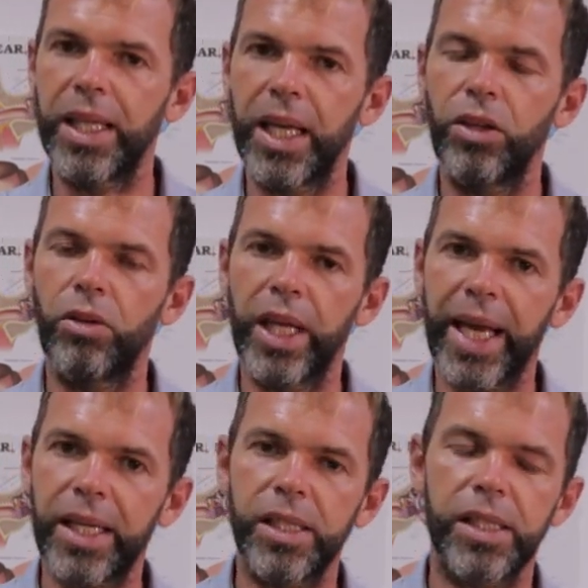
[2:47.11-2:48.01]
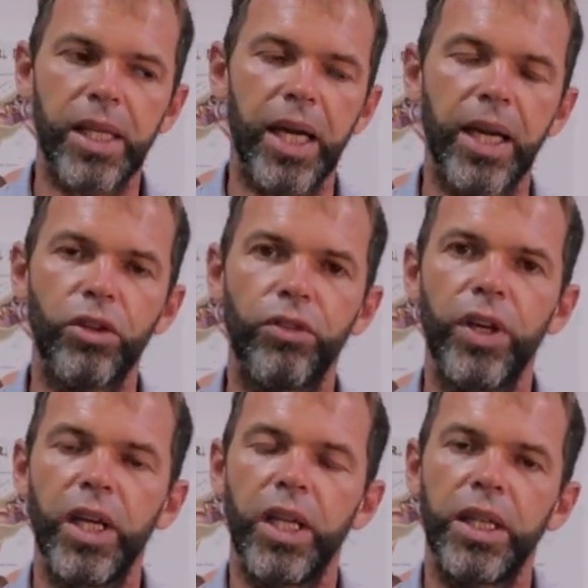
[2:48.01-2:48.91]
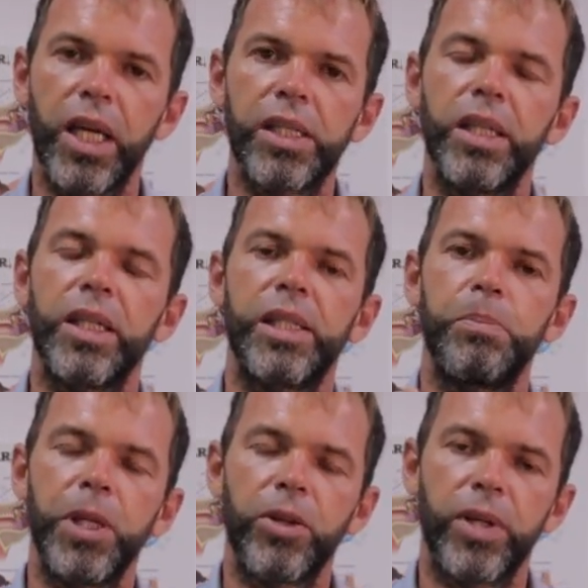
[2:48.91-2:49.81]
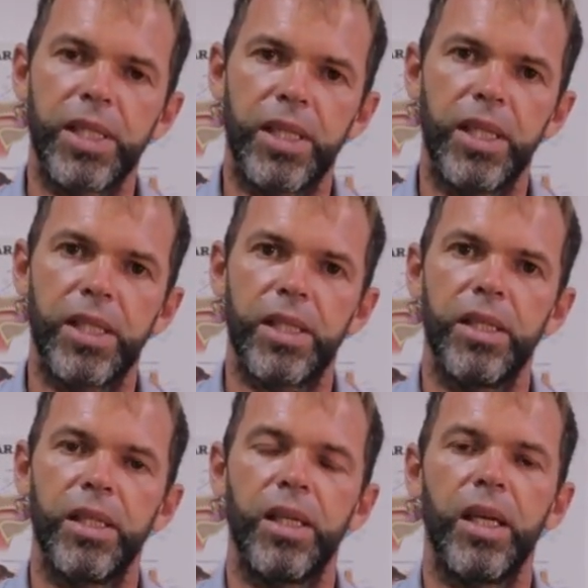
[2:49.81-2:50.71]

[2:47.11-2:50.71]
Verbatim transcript: then your legs is kind of doesn't experience this.